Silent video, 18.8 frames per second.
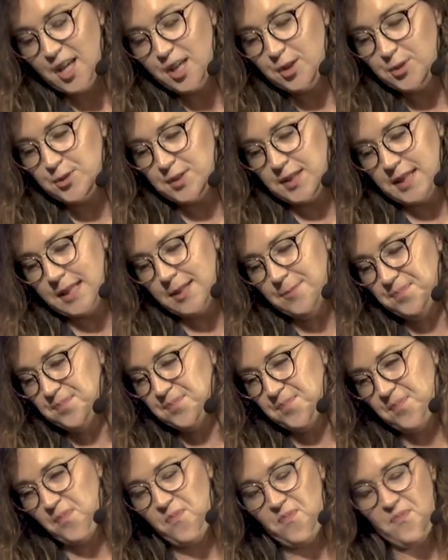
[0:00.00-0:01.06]
You see,
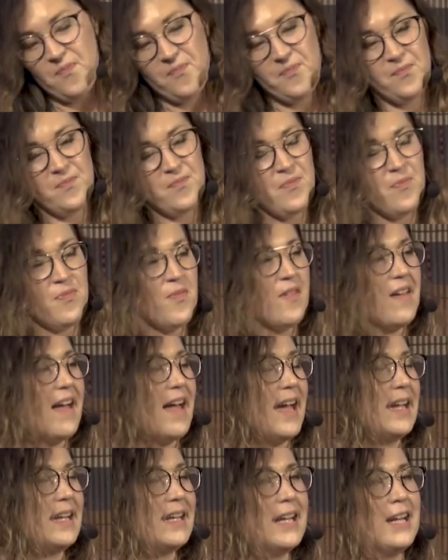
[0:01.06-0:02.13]

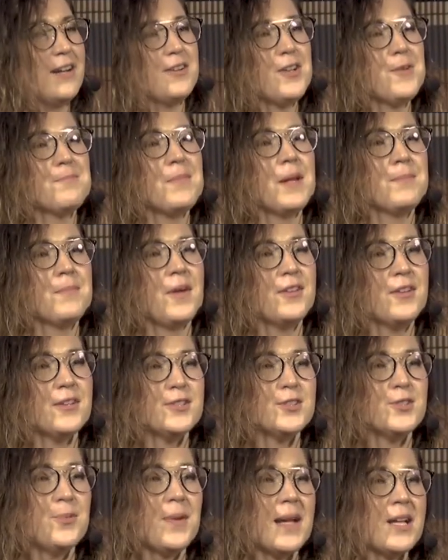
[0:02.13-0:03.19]
I inherited my
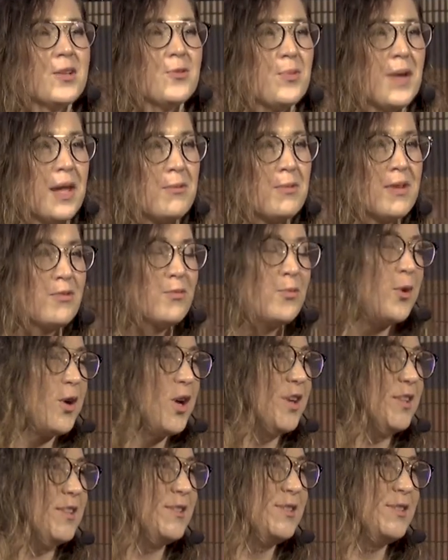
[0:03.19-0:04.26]
mother's wicked way with
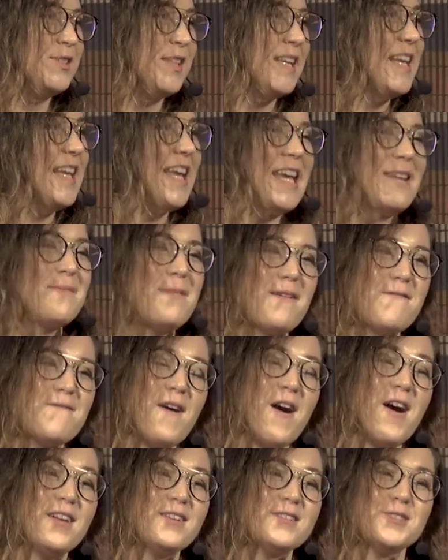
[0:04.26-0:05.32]
words and my
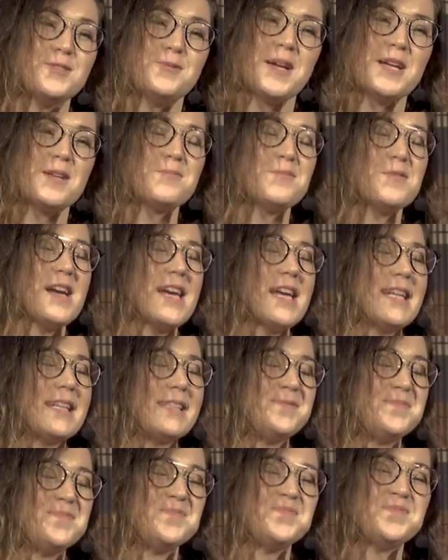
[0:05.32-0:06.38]
father's wicked
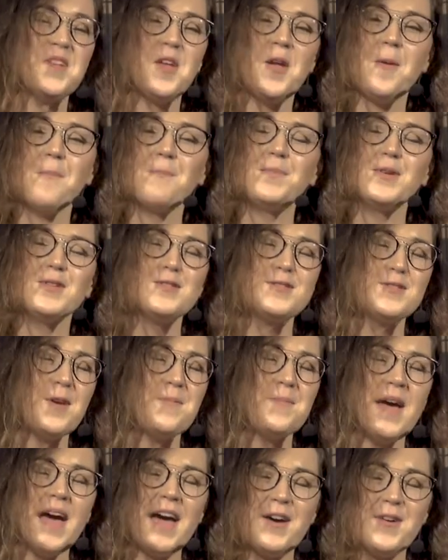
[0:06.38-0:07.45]
brain, but
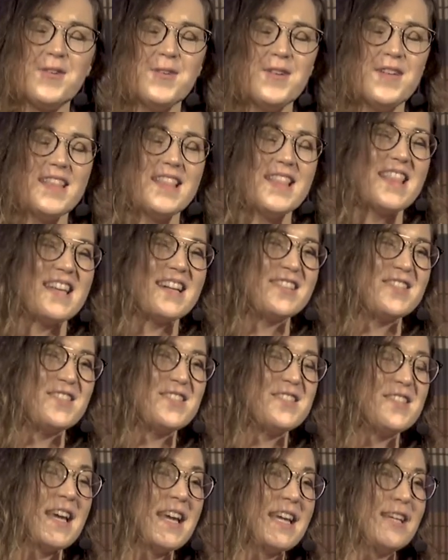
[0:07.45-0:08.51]
somehow their
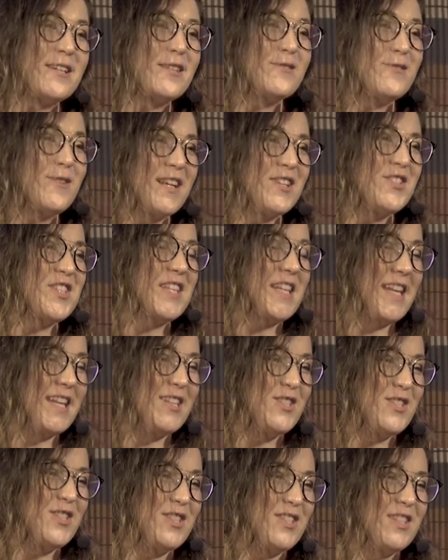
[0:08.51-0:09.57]
desire for
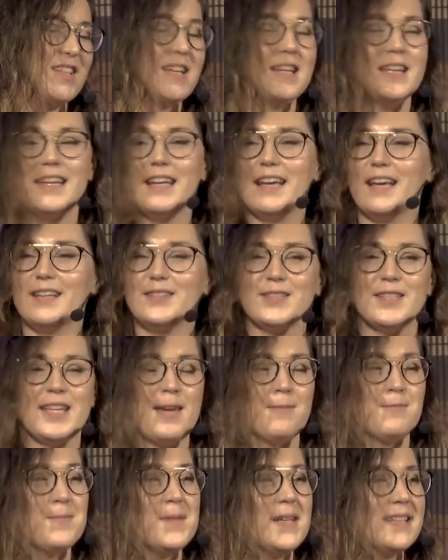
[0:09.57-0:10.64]
education
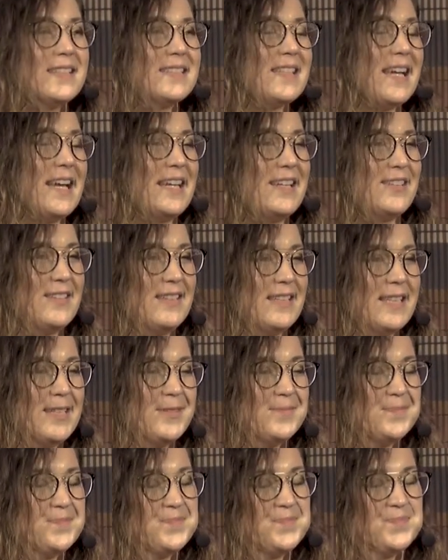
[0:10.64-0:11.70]
escaped me entirely.
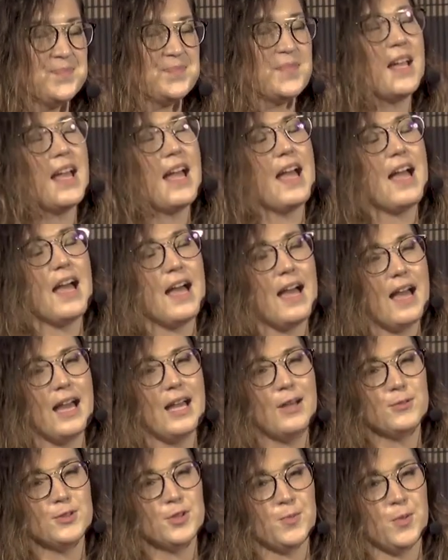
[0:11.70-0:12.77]

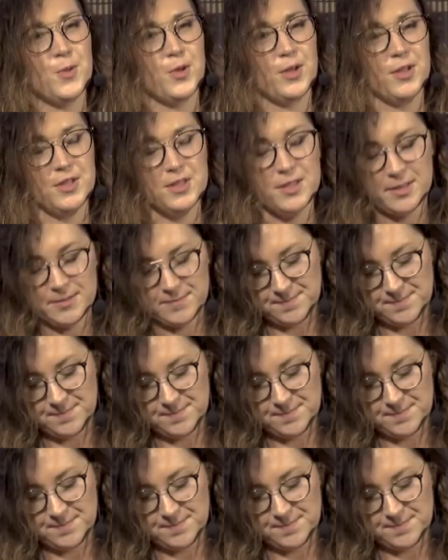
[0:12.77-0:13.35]
I was bored.